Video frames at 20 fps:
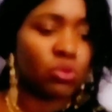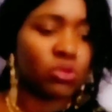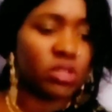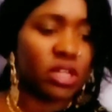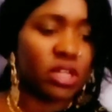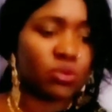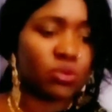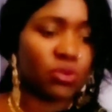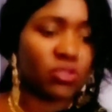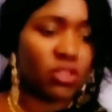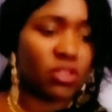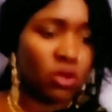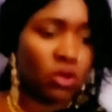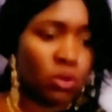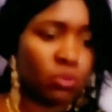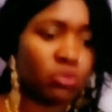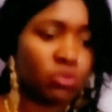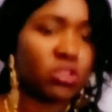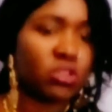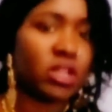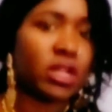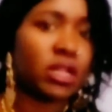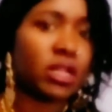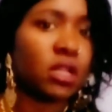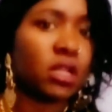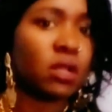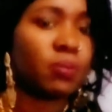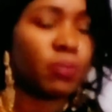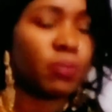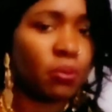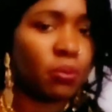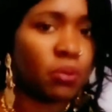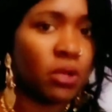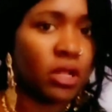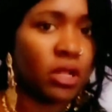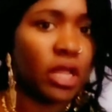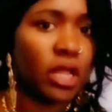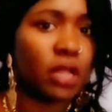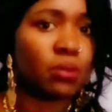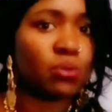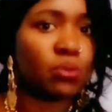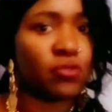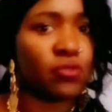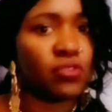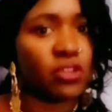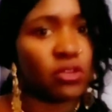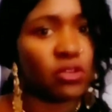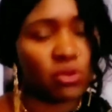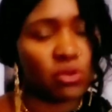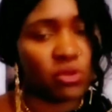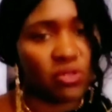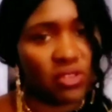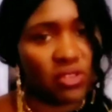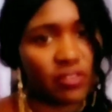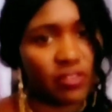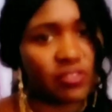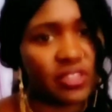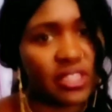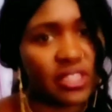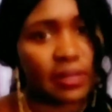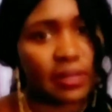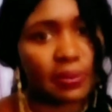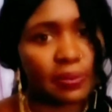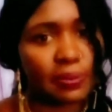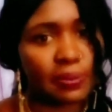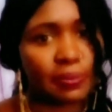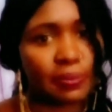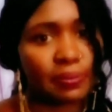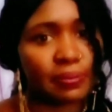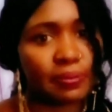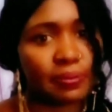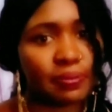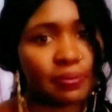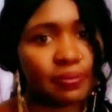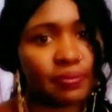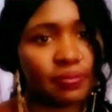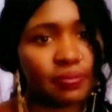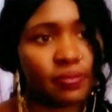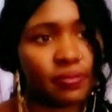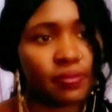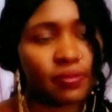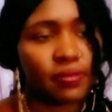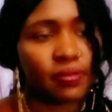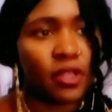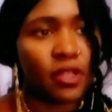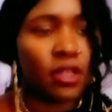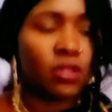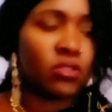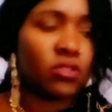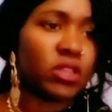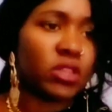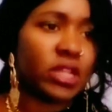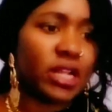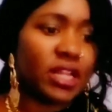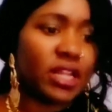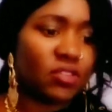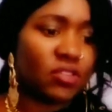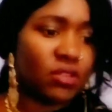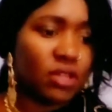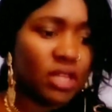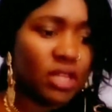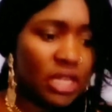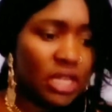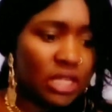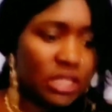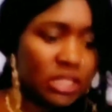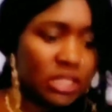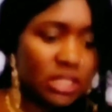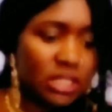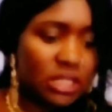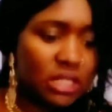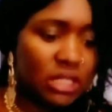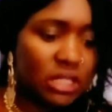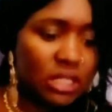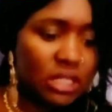that was the home to the little people and moved it to safety. So the lesson is,